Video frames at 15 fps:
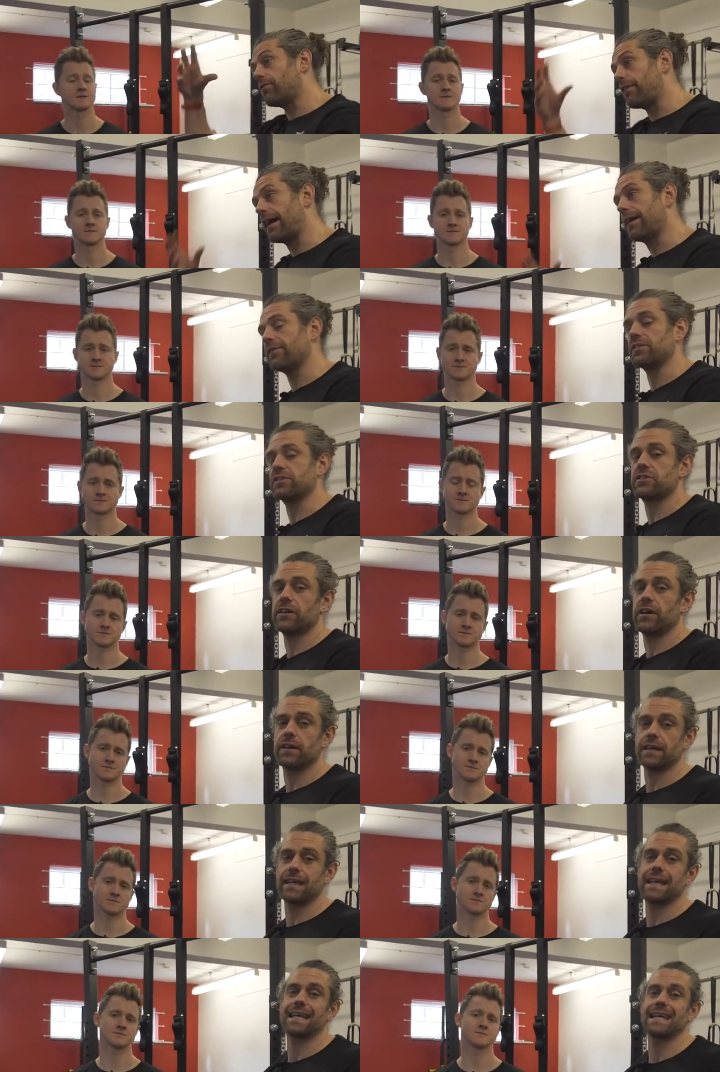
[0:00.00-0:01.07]
Speaker 1: around and
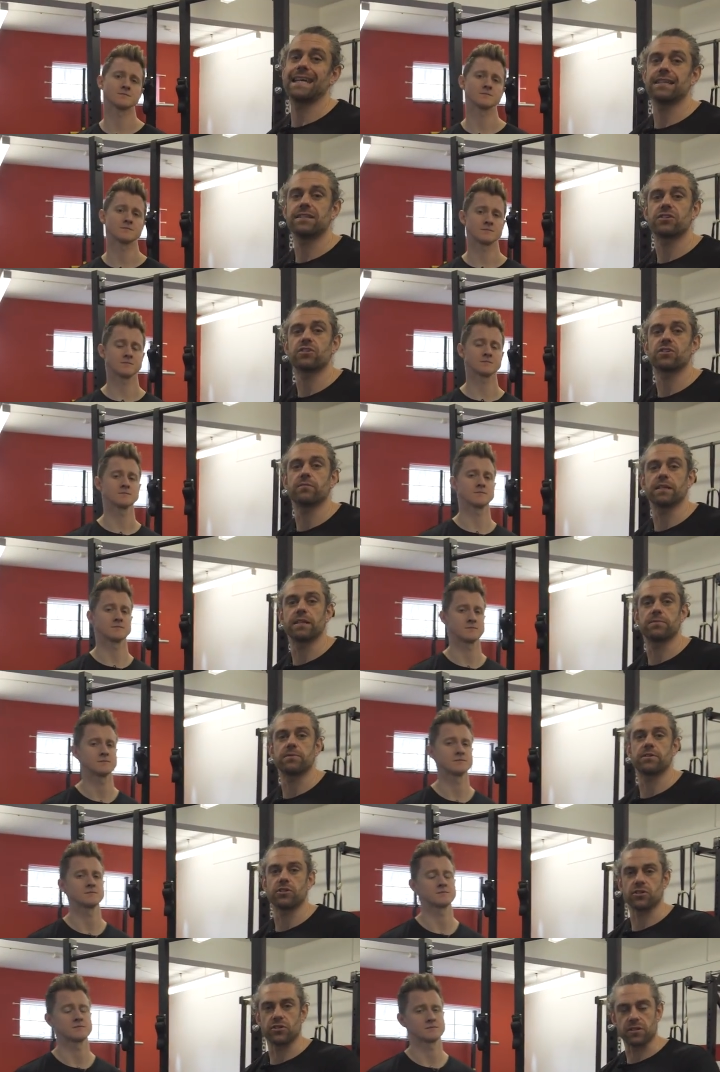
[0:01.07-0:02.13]
start getting into some of these
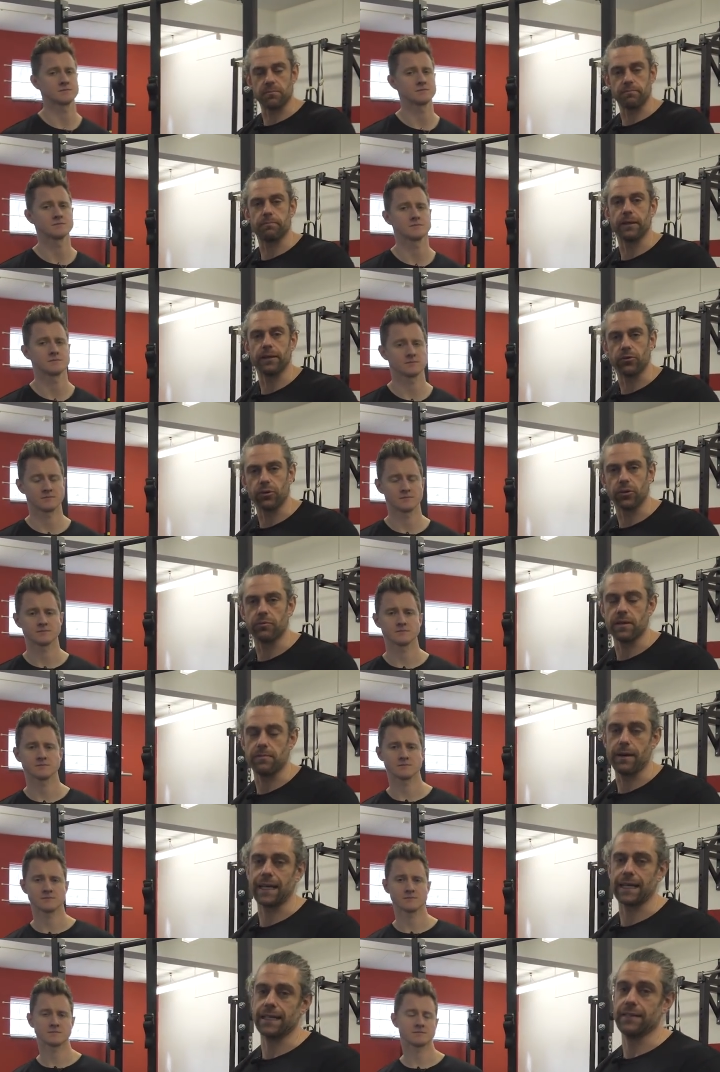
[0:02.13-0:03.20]
positions to build up your
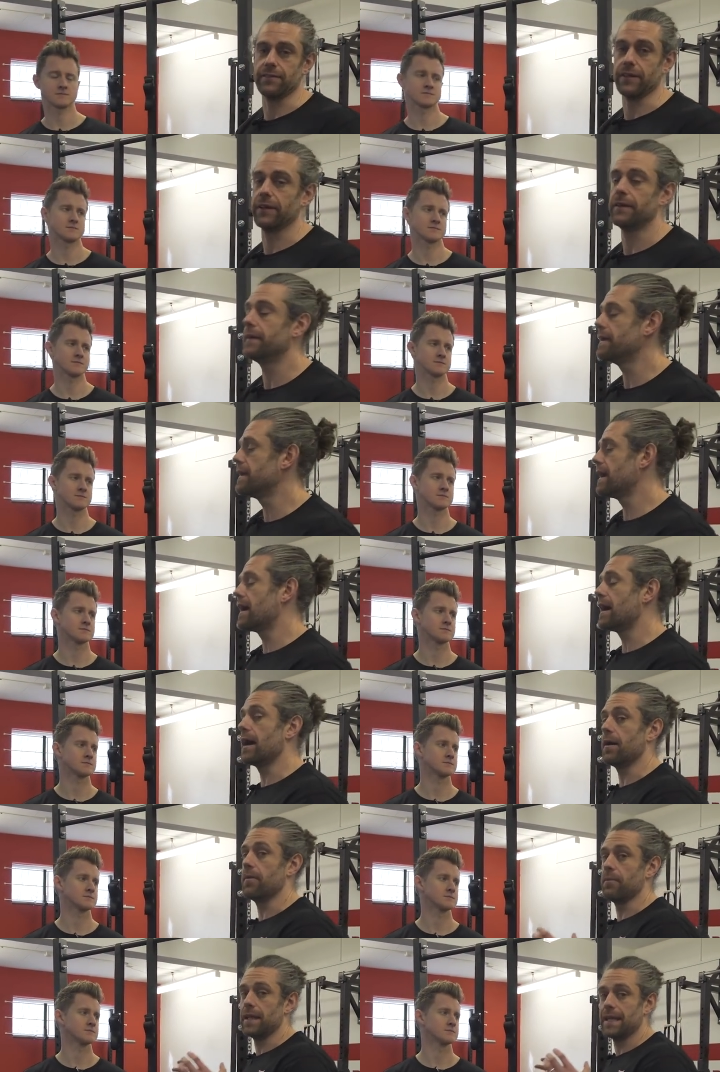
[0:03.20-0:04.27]
back lever.
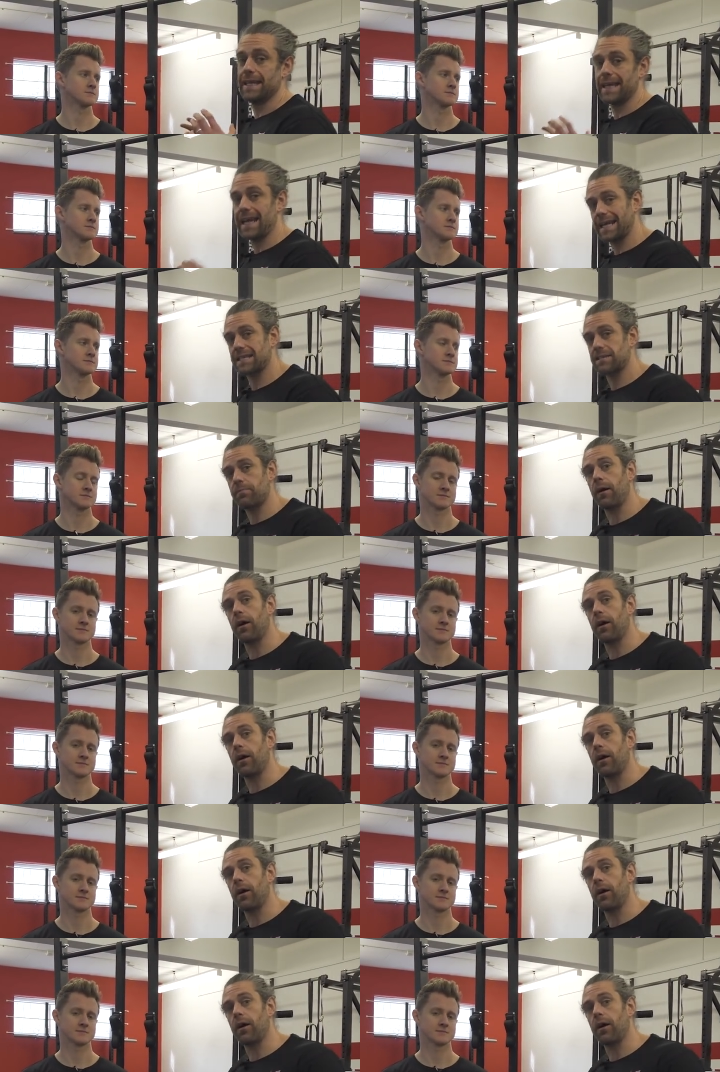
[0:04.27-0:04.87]
Um, next